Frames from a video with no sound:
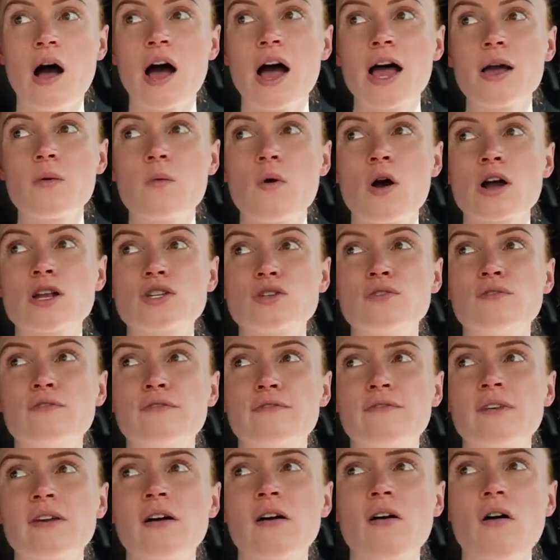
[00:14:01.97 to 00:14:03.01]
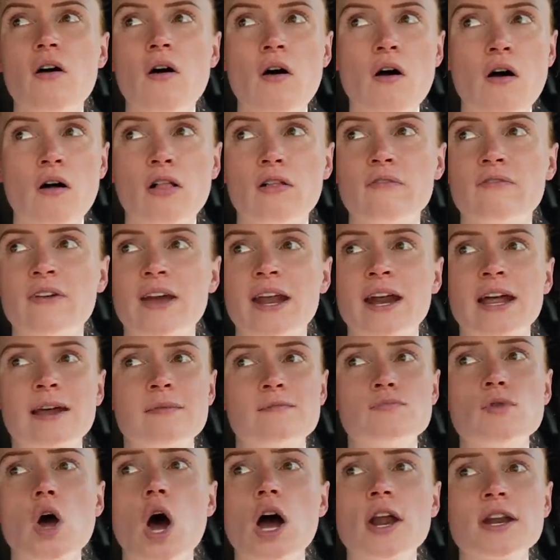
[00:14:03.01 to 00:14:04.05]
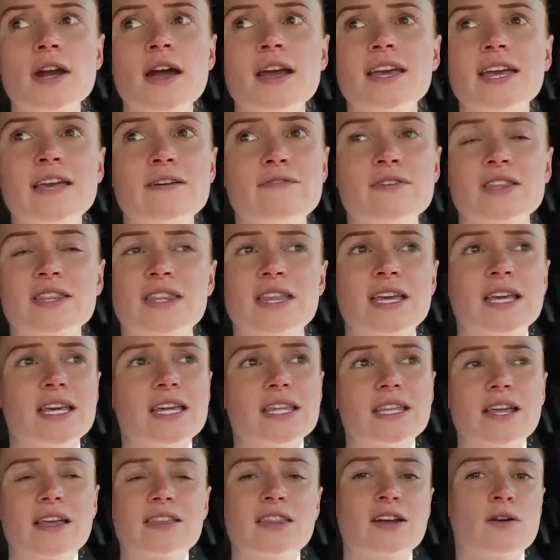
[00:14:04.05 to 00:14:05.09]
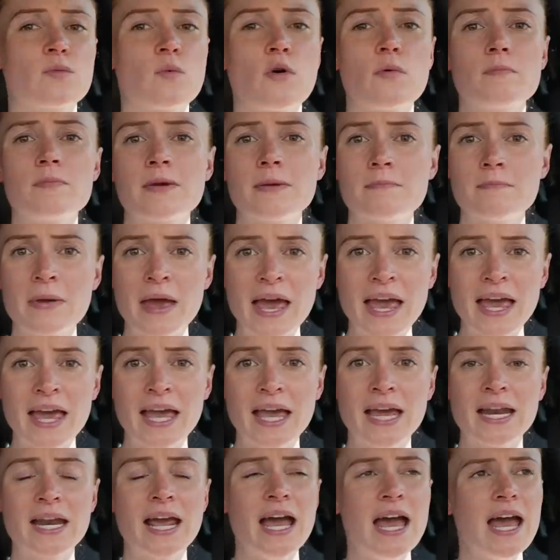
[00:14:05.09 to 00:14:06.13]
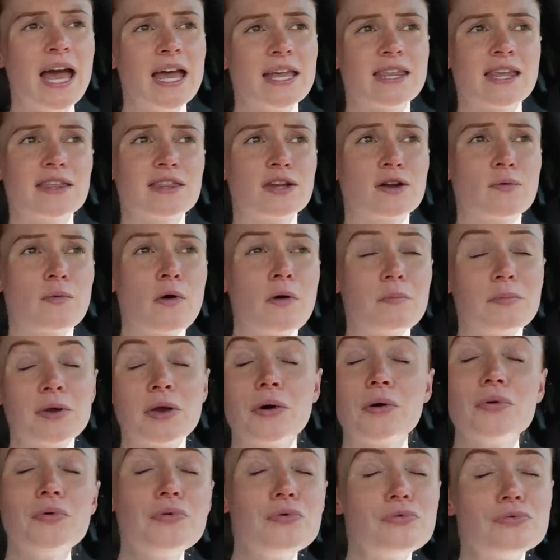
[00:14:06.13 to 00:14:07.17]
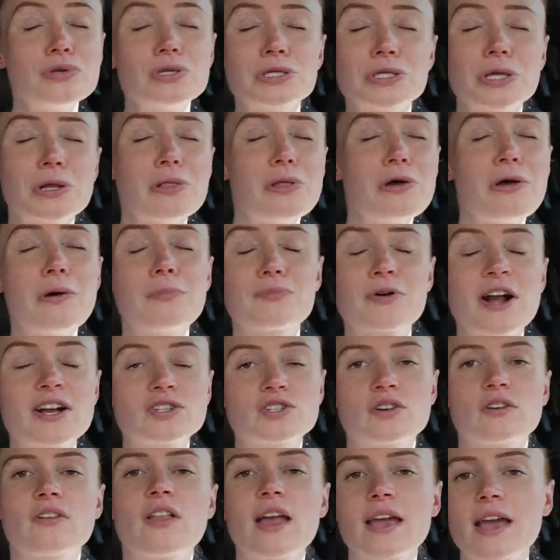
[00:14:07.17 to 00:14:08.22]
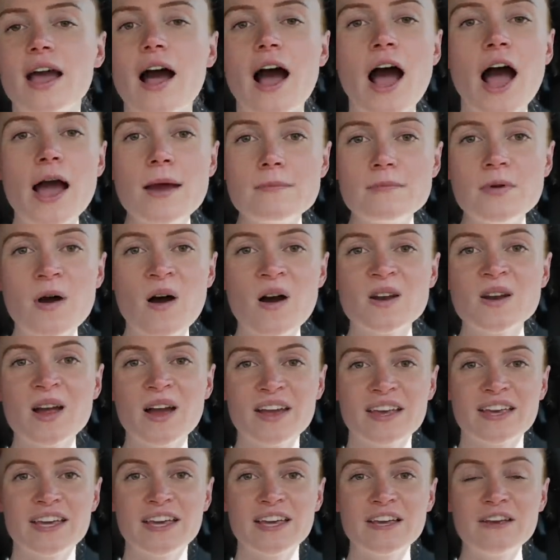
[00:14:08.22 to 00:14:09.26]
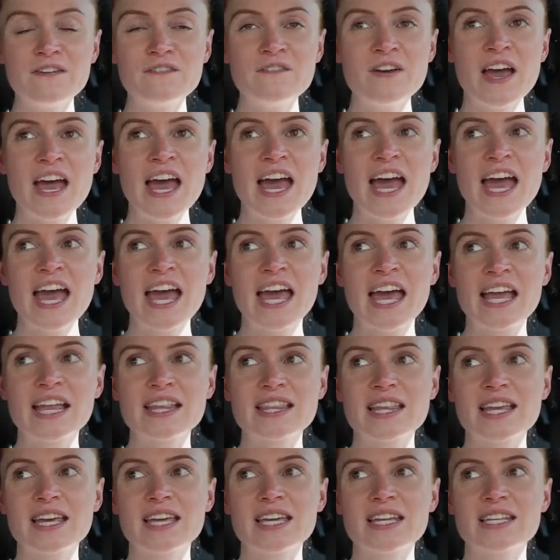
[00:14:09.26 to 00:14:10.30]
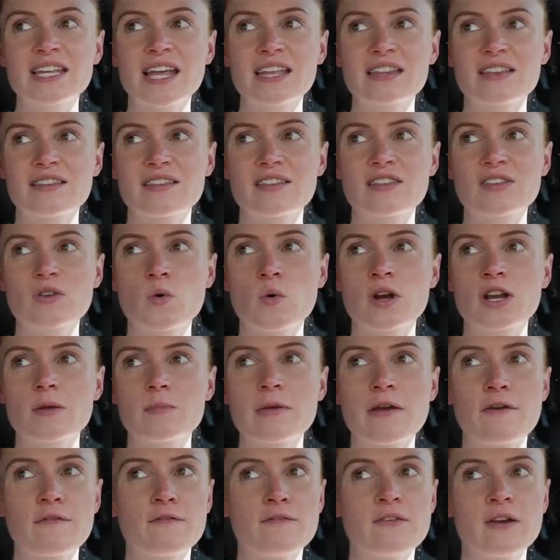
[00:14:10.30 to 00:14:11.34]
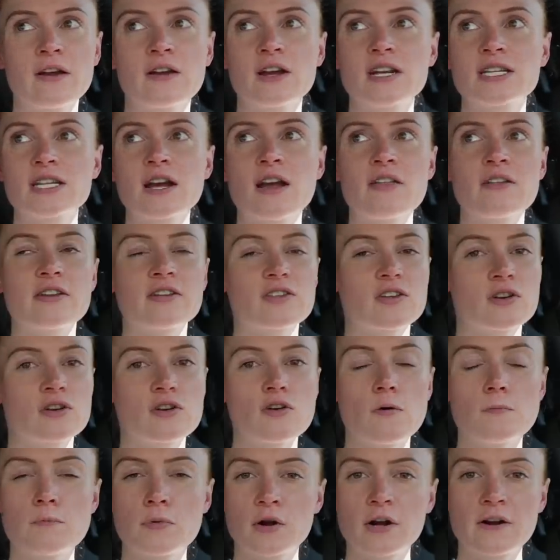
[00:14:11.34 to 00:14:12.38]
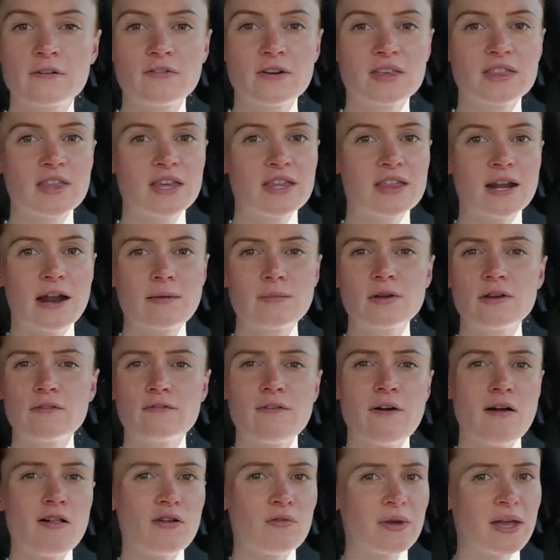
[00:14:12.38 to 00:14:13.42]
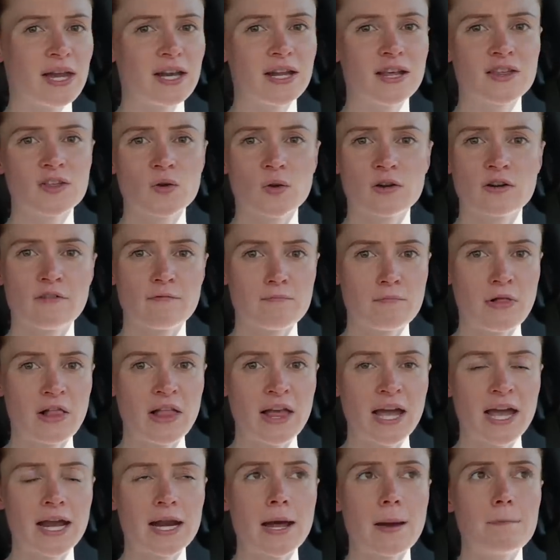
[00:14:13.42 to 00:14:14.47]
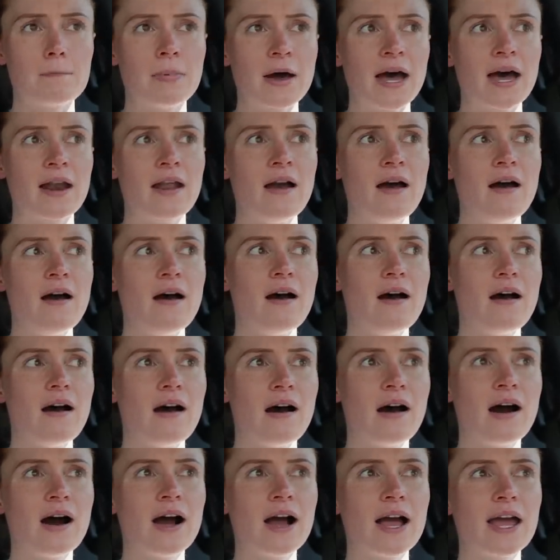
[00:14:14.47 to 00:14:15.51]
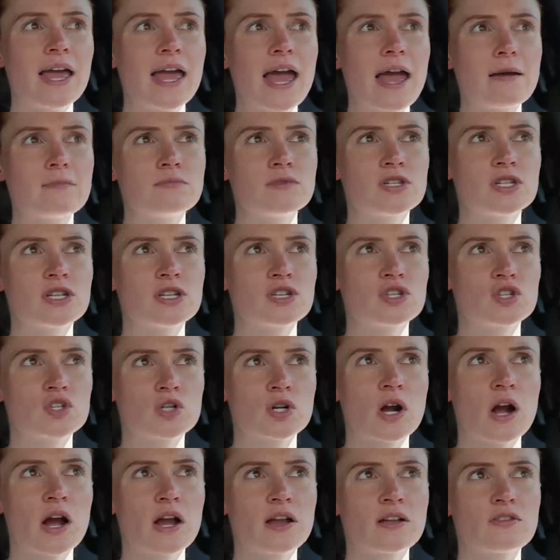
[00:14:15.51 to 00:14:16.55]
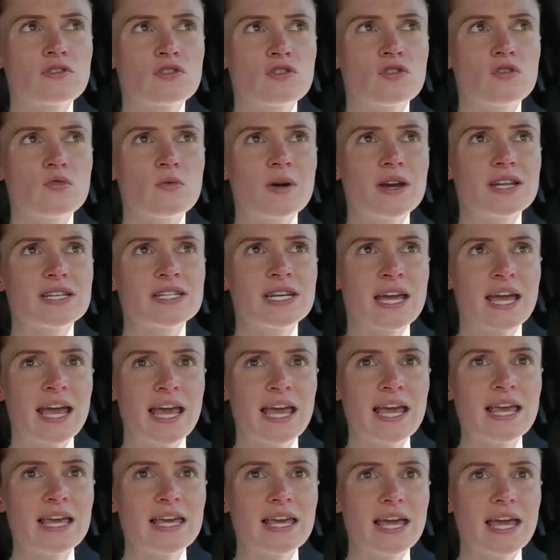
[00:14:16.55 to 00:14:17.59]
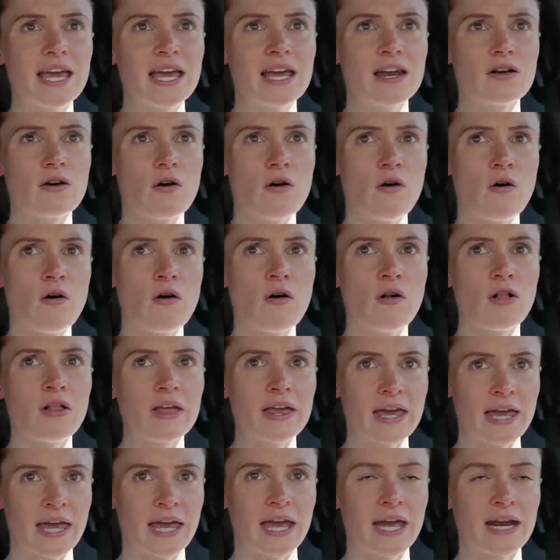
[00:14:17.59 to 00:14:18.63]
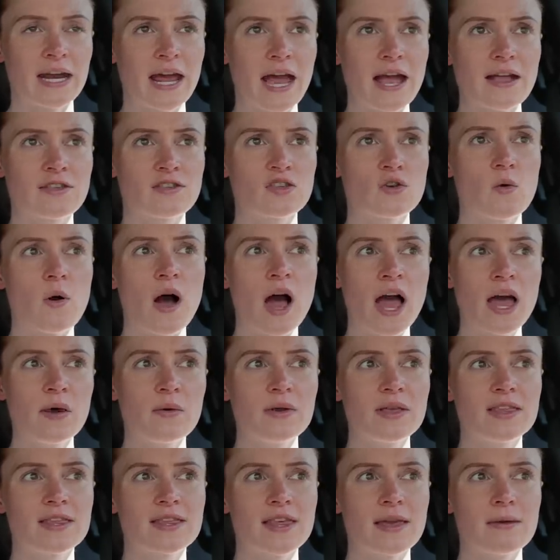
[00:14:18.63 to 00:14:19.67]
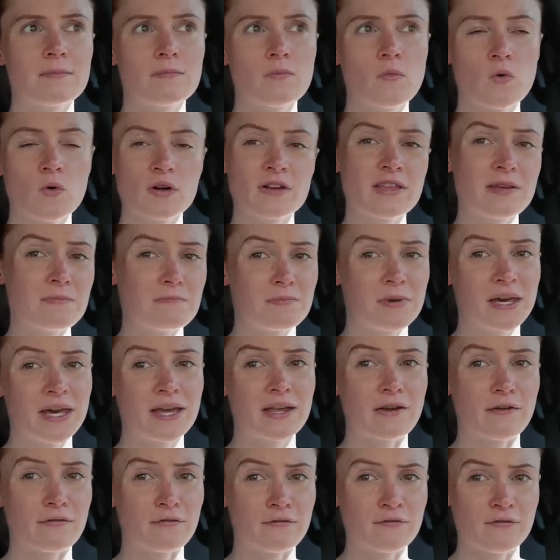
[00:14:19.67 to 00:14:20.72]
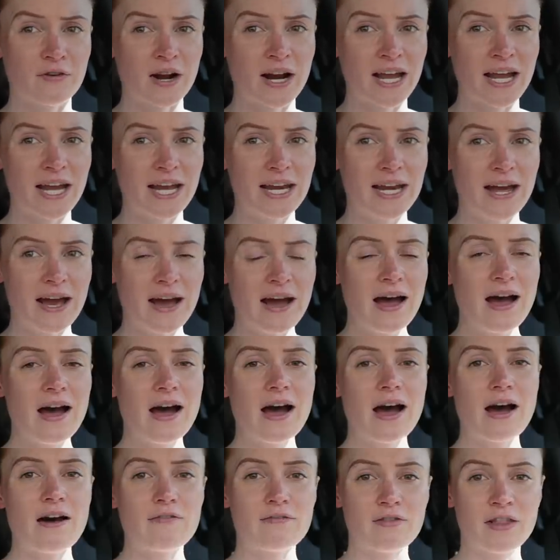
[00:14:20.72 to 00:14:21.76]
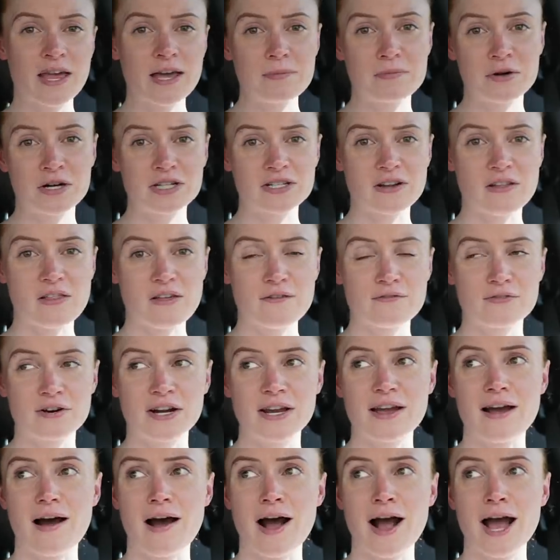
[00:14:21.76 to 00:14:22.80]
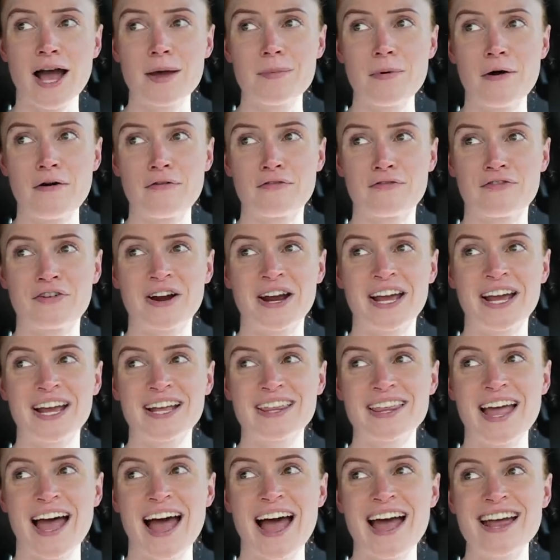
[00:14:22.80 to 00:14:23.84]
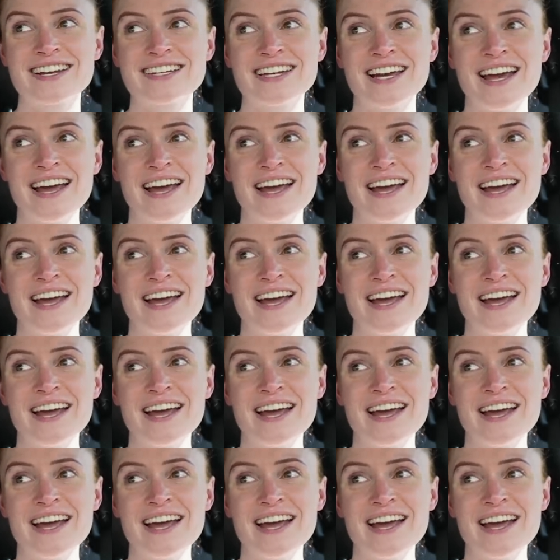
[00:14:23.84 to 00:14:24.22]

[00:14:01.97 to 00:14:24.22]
I want to feel all of it. And I'm not naive in thinking that there won't be pain, that there won't be, oh, just a little pressure. Like, I'm not naive in thinking that this is going to be a fairy tale, that it's going to go perfectly, that I'm going to follow any sort of plan. But I am just trying to take it all in. And so I would say, more than being afraid of labor and delivery, I'm afraid that